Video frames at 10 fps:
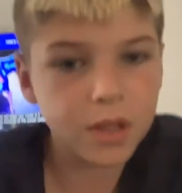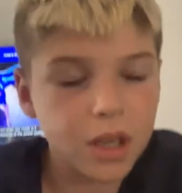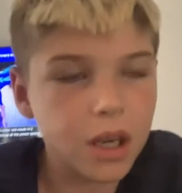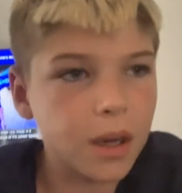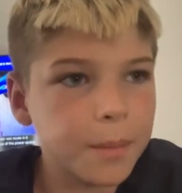
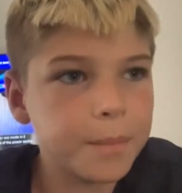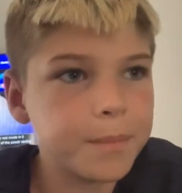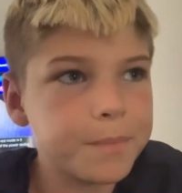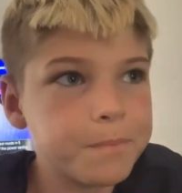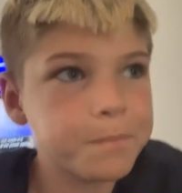
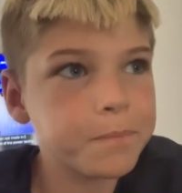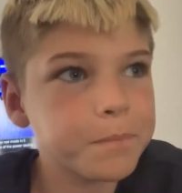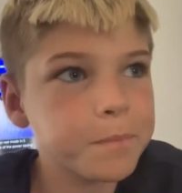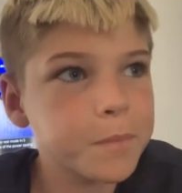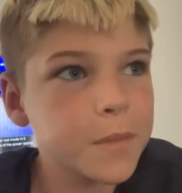Um,
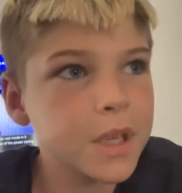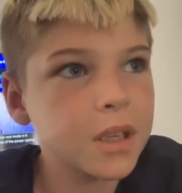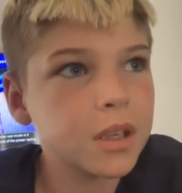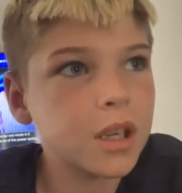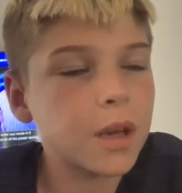
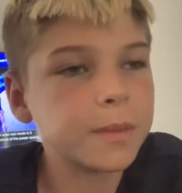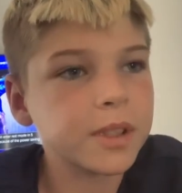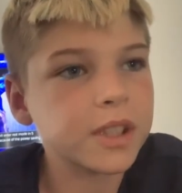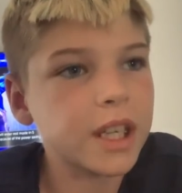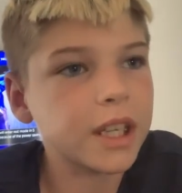I'm
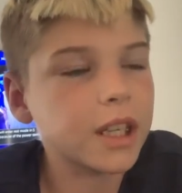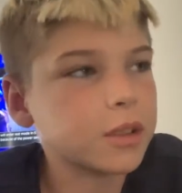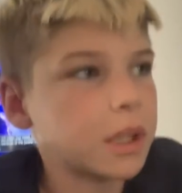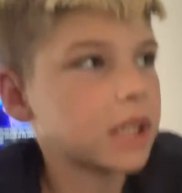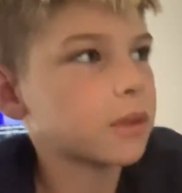just saying how
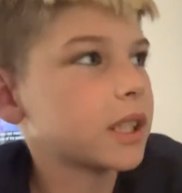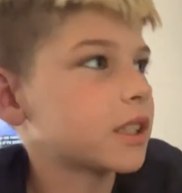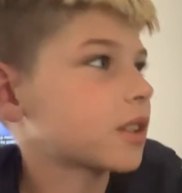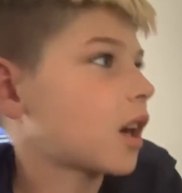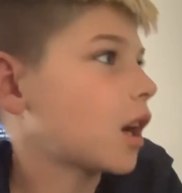2020
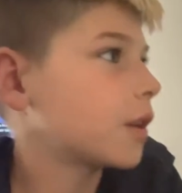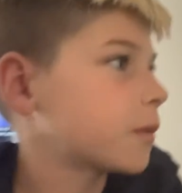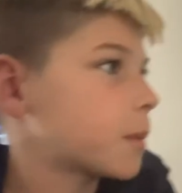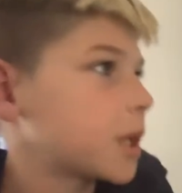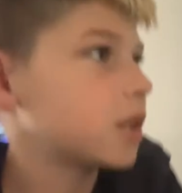is hard
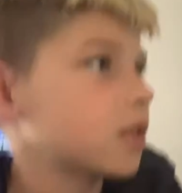for me